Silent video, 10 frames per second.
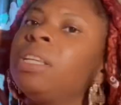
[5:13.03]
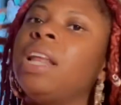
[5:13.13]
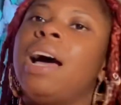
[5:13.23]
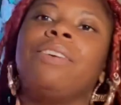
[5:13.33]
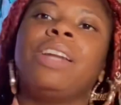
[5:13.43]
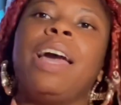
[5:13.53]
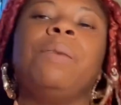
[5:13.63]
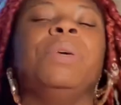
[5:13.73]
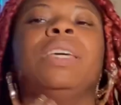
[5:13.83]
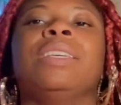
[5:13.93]
clown
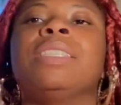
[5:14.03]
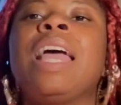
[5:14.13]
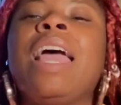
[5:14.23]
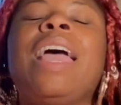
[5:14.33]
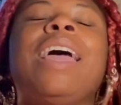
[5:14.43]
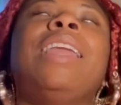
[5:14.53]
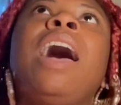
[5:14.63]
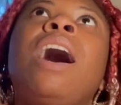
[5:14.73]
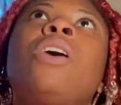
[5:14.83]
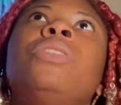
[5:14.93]
name is and
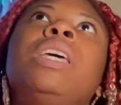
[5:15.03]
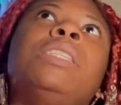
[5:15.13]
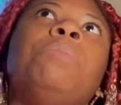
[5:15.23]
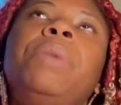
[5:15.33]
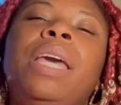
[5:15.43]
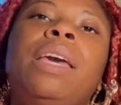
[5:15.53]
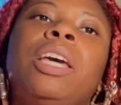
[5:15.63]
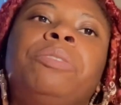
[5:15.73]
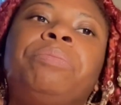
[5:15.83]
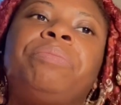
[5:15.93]
how these
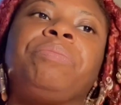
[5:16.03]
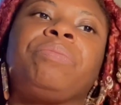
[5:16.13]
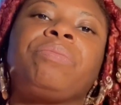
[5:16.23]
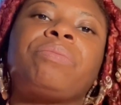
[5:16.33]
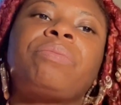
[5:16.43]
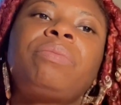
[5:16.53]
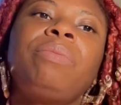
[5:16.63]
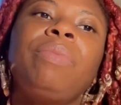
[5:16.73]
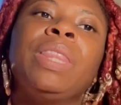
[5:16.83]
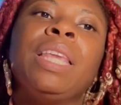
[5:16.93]
men
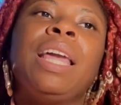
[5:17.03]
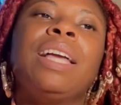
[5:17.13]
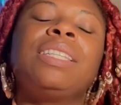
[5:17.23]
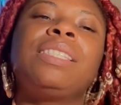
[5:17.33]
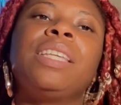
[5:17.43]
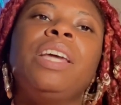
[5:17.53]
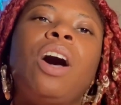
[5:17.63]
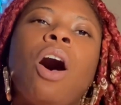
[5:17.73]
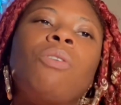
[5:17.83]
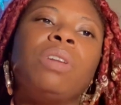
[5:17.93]
sit
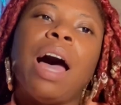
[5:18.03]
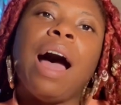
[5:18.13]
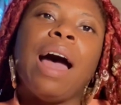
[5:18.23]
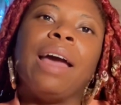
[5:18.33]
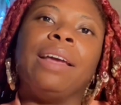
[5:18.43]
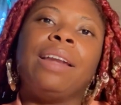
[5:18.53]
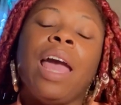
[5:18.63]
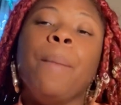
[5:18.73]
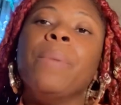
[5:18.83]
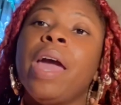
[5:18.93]
online
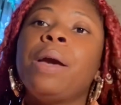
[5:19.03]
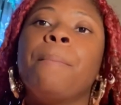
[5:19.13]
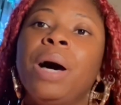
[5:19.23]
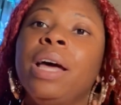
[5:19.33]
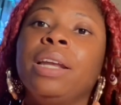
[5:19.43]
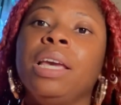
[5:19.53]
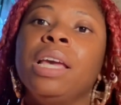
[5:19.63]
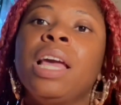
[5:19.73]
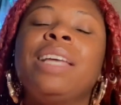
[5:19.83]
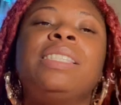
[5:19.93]
and make
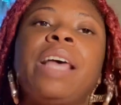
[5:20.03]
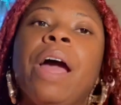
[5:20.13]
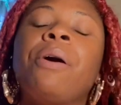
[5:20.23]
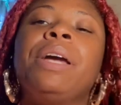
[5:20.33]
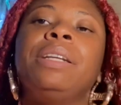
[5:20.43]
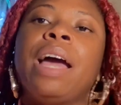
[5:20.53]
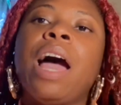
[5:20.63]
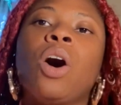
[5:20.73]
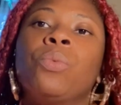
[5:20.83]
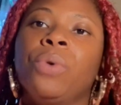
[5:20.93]
money tearing
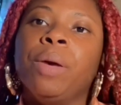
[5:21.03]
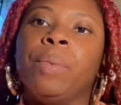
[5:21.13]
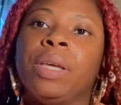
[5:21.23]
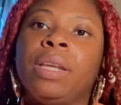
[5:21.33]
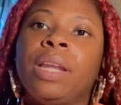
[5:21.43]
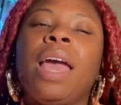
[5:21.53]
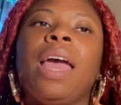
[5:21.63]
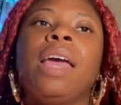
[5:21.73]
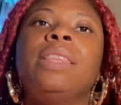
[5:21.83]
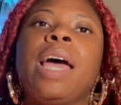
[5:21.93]
down women.
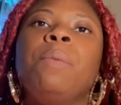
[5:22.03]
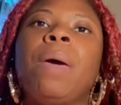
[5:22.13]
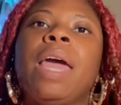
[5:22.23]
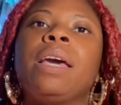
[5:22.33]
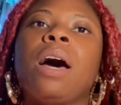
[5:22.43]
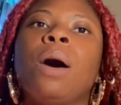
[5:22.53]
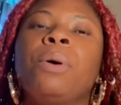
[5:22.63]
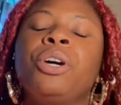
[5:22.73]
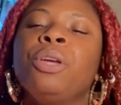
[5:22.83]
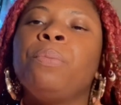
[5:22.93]
And they make a
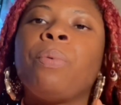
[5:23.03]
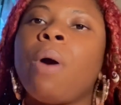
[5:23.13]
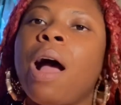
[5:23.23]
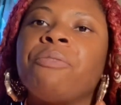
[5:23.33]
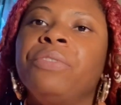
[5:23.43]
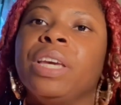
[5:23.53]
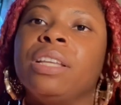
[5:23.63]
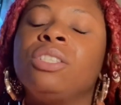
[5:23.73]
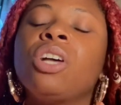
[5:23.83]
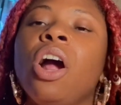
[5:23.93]
good
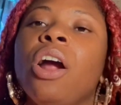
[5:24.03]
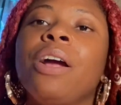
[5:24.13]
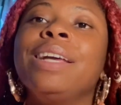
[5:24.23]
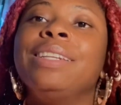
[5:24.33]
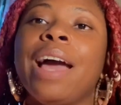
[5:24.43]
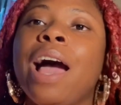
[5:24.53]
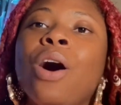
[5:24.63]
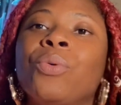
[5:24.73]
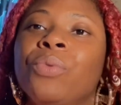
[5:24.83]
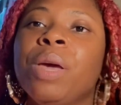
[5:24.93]
profit tearing
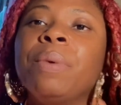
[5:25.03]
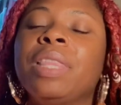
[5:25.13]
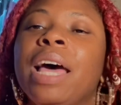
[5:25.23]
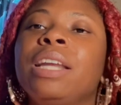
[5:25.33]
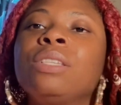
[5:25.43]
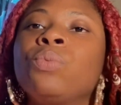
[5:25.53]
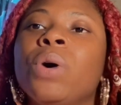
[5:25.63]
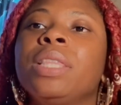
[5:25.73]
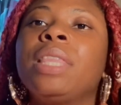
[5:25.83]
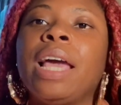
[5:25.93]
down women. That is
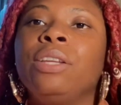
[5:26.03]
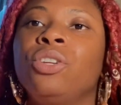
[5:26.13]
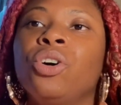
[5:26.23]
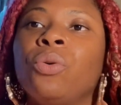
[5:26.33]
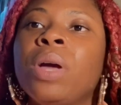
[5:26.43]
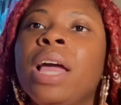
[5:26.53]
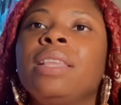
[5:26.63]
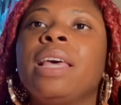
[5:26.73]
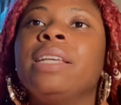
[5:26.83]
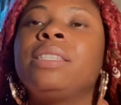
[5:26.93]
what they do.
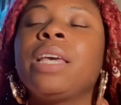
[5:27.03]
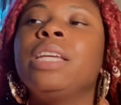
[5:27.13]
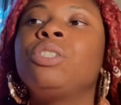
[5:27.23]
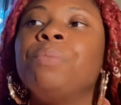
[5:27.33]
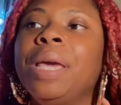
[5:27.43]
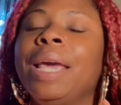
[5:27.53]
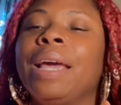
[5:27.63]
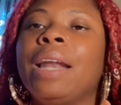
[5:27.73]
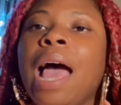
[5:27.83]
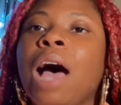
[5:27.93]
They teach
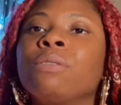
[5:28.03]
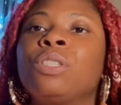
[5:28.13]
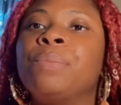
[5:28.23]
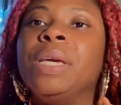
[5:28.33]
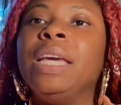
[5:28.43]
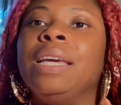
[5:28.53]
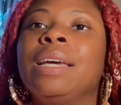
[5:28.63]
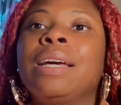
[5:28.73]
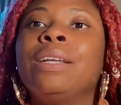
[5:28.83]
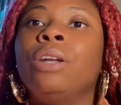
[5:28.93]
men how to
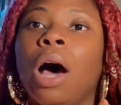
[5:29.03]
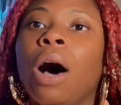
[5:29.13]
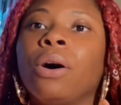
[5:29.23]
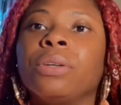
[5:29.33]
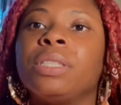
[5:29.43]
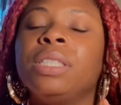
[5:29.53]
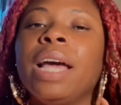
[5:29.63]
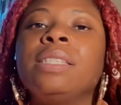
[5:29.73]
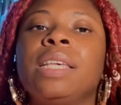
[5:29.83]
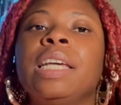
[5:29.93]
be dogs.
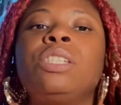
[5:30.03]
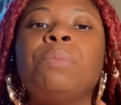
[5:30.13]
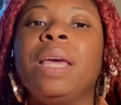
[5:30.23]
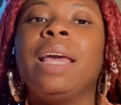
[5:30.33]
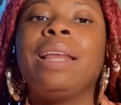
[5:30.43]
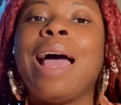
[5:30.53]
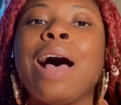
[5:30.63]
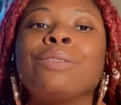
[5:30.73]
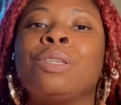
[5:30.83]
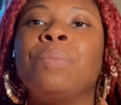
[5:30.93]
They teach men
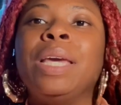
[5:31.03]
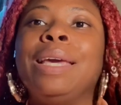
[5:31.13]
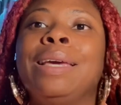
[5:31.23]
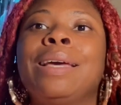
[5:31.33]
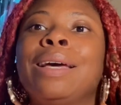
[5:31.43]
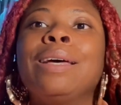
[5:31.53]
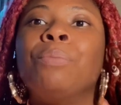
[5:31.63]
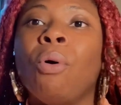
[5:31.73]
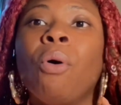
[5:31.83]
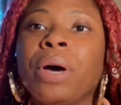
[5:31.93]
how to be
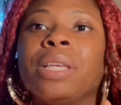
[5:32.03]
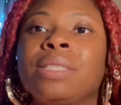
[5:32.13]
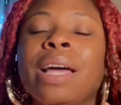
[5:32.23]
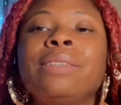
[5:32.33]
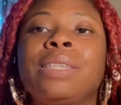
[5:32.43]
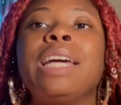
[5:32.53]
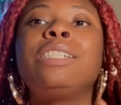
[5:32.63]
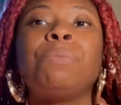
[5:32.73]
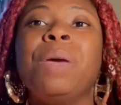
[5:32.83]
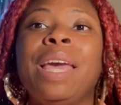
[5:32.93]
boys. They
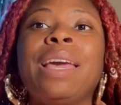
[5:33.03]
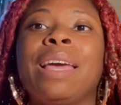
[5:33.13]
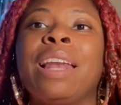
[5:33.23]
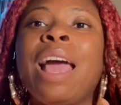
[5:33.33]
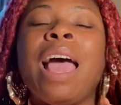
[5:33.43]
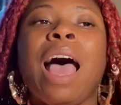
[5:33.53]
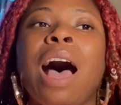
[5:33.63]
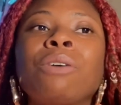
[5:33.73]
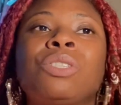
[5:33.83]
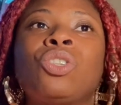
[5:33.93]
teach men
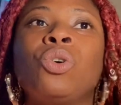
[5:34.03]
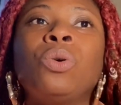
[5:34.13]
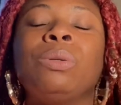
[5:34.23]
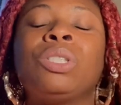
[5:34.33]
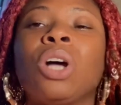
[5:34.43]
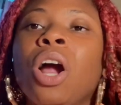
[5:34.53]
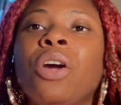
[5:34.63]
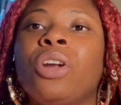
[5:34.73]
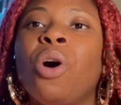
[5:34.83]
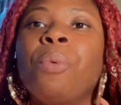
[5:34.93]
how to
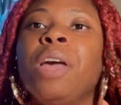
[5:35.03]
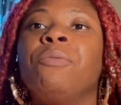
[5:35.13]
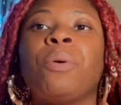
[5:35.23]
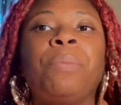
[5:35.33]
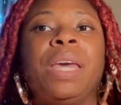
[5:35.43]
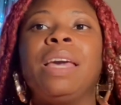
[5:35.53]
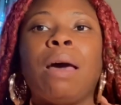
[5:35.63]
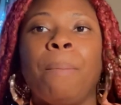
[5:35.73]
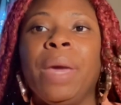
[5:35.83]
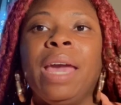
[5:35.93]
turn away from being
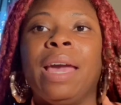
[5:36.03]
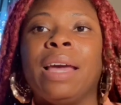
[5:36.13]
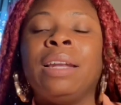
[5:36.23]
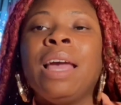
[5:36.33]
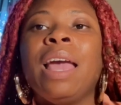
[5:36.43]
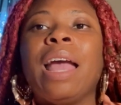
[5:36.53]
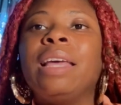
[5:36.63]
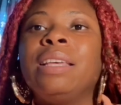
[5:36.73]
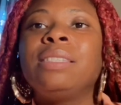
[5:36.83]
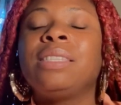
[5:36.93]
a man
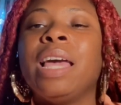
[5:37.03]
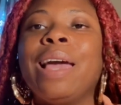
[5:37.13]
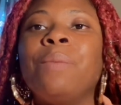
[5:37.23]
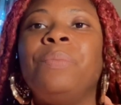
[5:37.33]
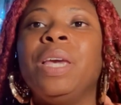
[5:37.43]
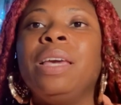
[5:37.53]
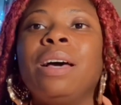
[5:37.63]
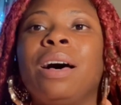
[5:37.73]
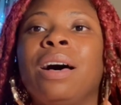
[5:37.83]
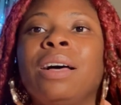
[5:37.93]
and instead be
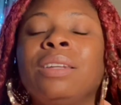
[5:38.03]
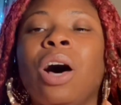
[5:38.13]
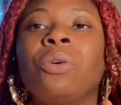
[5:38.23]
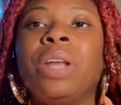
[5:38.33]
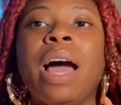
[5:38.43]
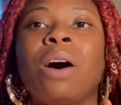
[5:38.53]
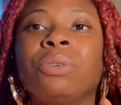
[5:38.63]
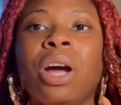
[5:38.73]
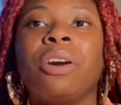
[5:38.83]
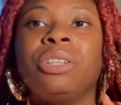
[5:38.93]
a low down,
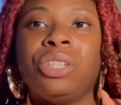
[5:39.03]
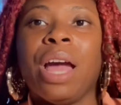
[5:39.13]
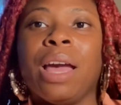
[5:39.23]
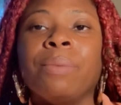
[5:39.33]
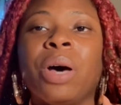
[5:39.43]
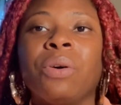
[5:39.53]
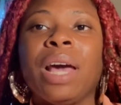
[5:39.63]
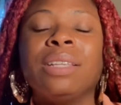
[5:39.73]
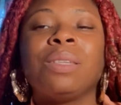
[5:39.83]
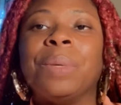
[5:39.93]
dirty shame.
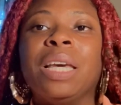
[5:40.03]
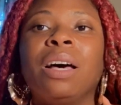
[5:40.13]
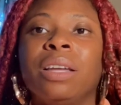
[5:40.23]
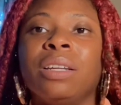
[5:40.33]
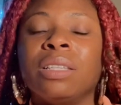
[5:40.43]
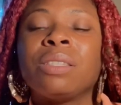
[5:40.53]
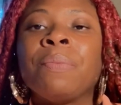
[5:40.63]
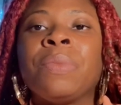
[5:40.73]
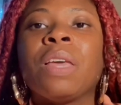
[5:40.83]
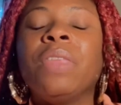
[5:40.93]
Okay, to be honest.
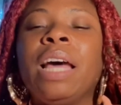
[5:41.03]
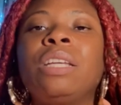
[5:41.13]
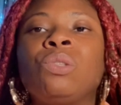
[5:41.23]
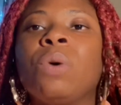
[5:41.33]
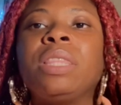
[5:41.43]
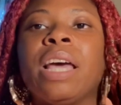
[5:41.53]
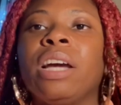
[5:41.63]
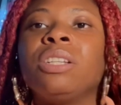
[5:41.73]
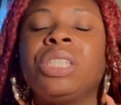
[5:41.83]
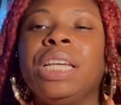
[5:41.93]
That is what they
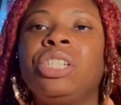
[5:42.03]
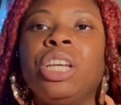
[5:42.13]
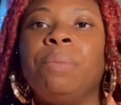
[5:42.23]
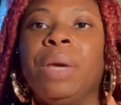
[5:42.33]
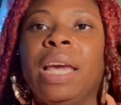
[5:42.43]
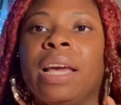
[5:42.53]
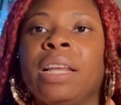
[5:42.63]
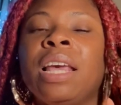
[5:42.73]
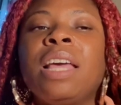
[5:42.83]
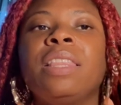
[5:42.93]
are teaching men.
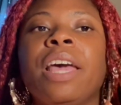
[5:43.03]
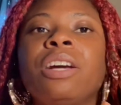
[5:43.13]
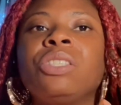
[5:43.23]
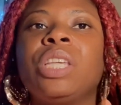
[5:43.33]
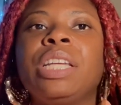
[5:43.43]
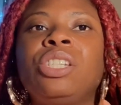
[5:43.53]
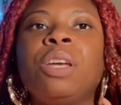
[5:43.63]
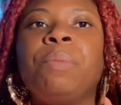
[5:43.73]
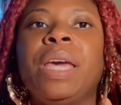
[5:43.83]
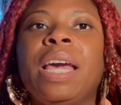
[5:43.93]
They are
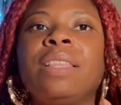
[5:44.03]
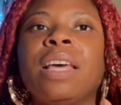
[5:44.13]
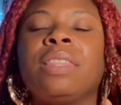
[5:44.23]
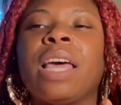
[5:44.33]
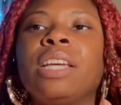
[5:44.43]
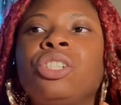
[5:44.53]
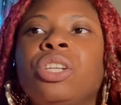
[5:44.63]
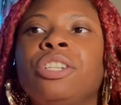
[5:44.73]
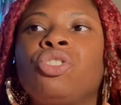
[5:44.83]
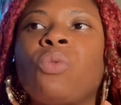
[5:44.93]
teaching men that they
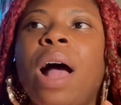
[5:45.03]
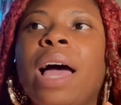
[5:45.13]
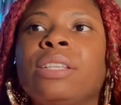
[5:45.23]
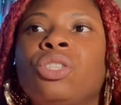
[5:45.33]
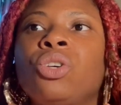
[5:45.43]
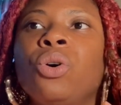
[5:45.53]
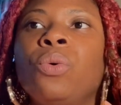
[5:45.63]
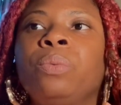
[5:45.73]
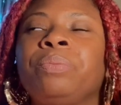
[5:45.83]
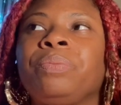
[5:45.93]
should try
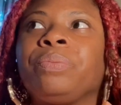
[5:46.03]
to